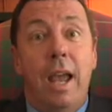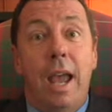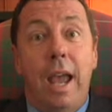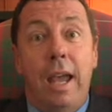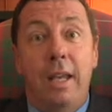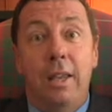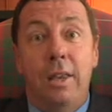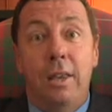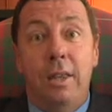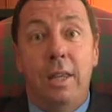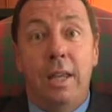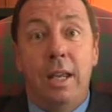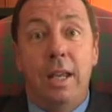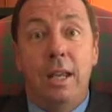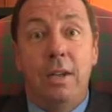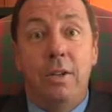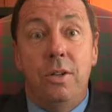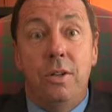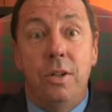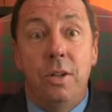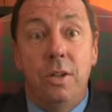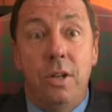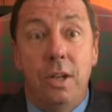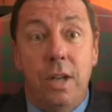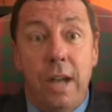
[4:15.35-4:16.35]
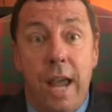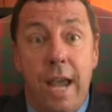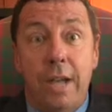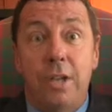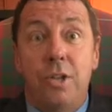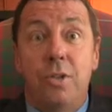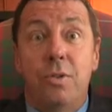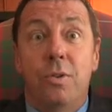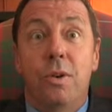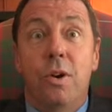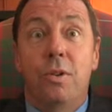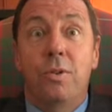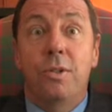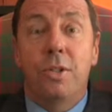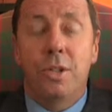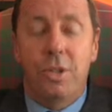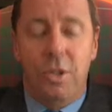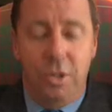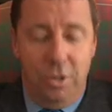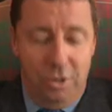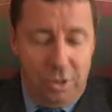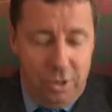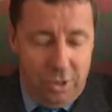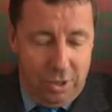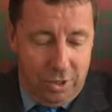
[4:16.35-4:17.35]
and the national
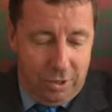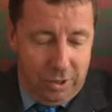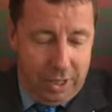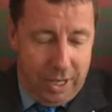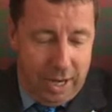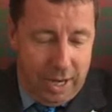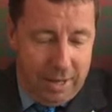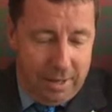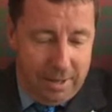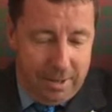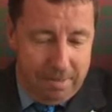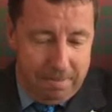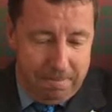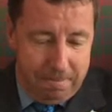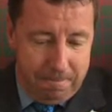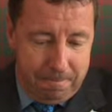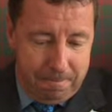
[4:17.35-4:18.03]
constitution on the other.